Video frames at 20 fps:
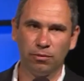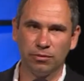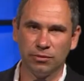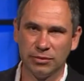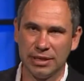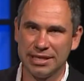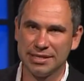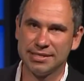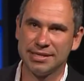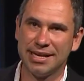
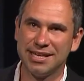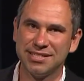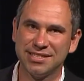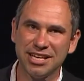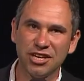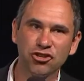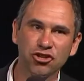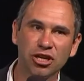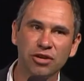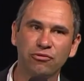let's say
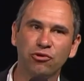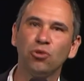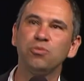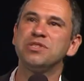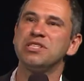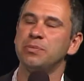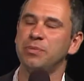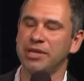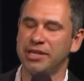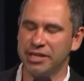essentially from
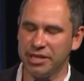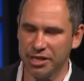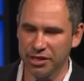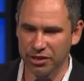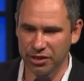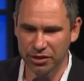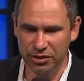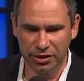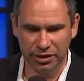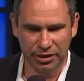the
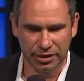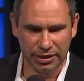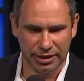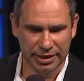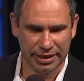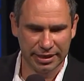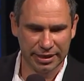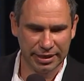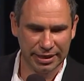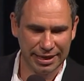beginning,
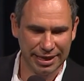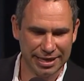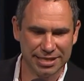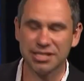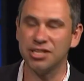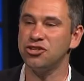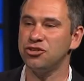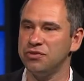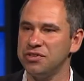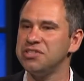
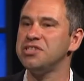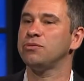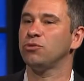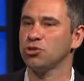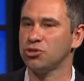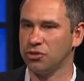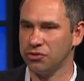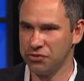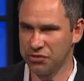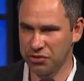SHVC
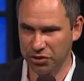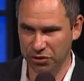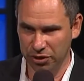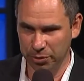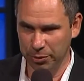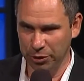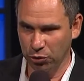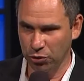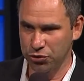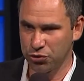was considered
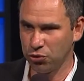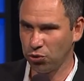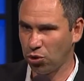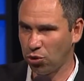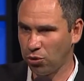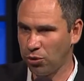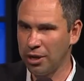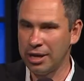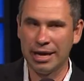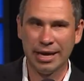because, you
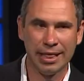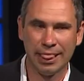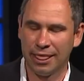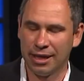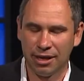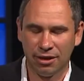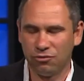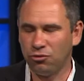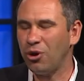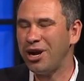know,
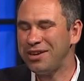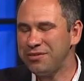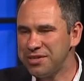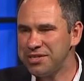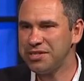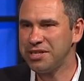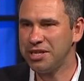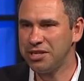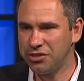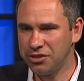for
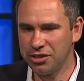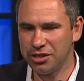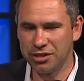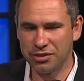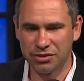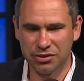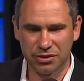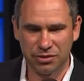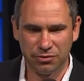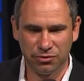AVC,
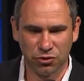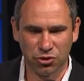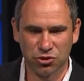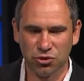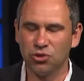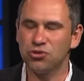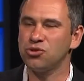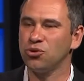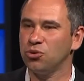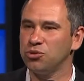it was
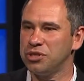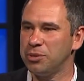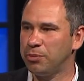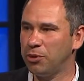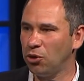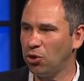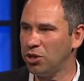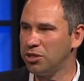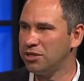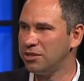not so
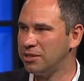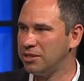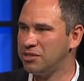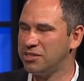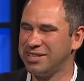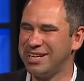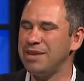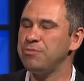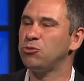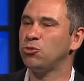deployed,
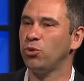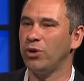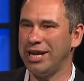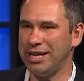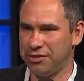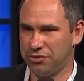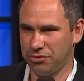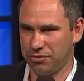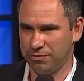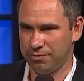it came too
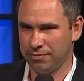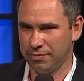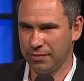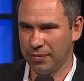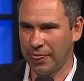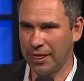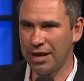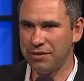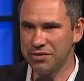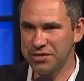late.
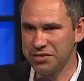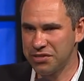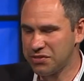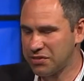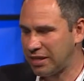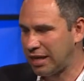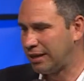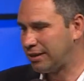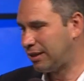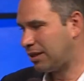AVC
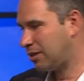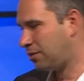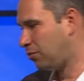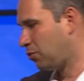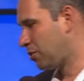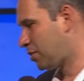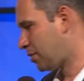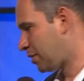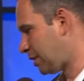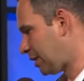standard
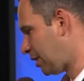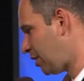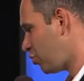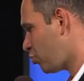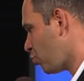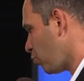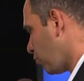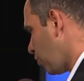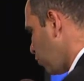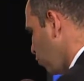was
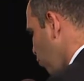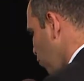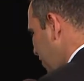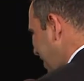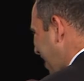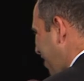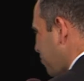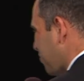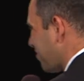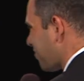issued in
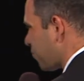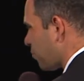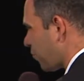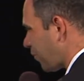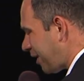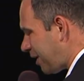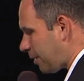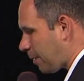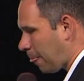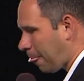
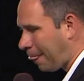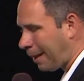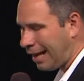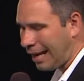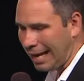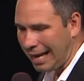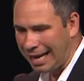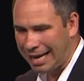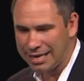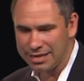2003,
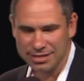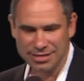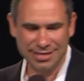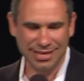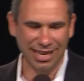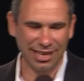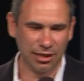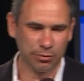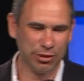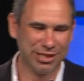and
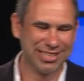scalable